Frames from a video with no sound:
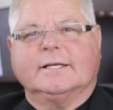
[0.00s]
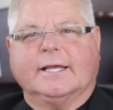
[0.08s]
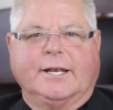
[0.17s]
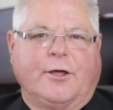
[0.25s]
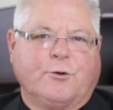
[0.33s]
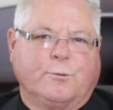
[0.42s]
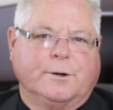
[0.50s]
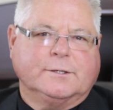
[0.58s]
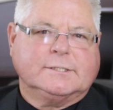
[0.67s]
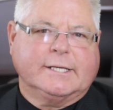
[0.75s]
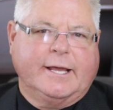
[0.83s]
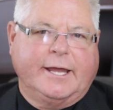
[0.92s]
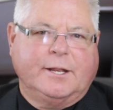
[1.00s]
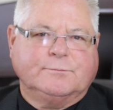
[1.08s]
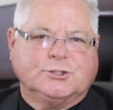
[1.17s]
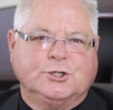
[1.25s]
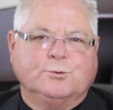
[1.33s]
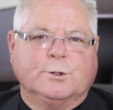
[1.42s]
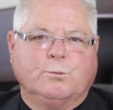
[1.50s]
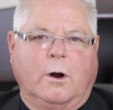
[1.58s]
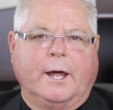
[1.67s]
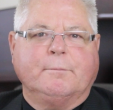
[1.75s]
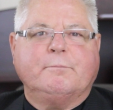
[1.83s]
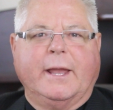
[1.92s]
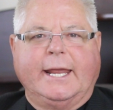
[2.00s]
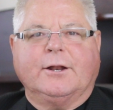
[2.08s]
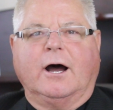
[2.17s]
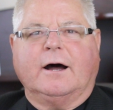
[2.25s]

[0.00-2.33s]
In other words, the items you would want paid